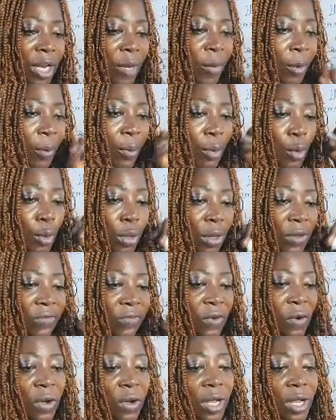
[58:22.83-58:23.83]
the people looking
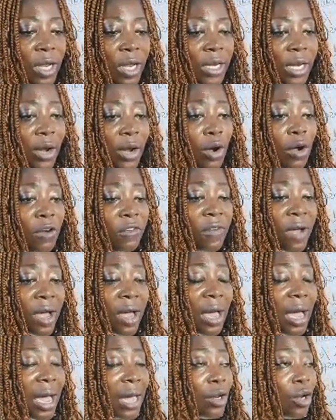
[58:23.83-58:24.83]
for the offer
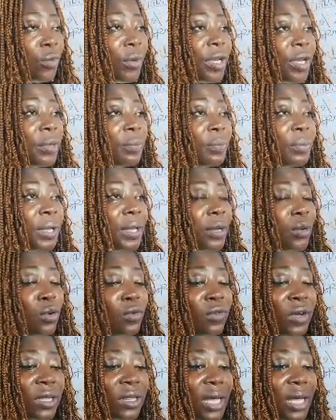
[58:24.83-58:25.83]
had already paid
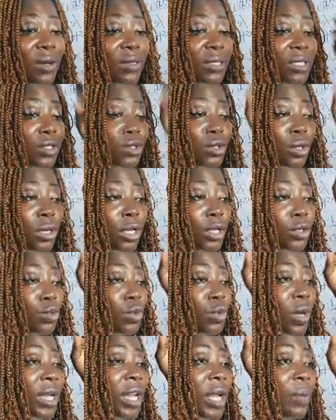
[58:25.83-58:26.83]
over $1,000
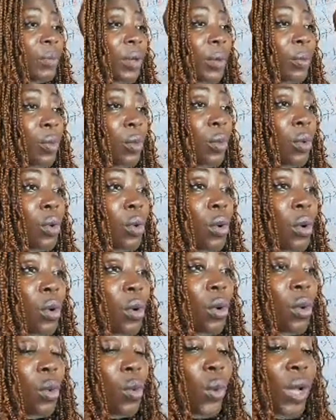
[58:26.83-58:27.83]
to other people,
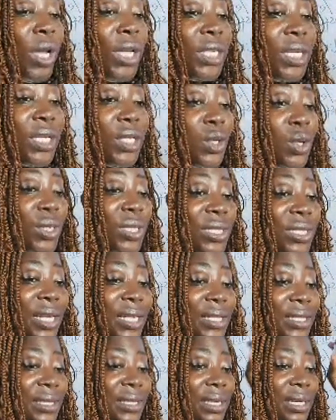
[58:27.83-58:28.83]
which did not
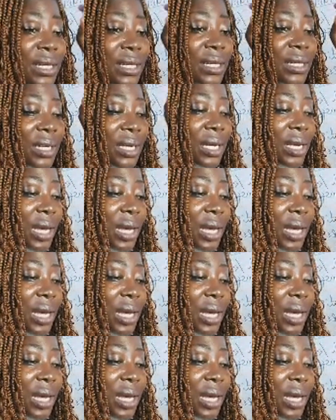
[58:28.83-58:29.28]
succeed.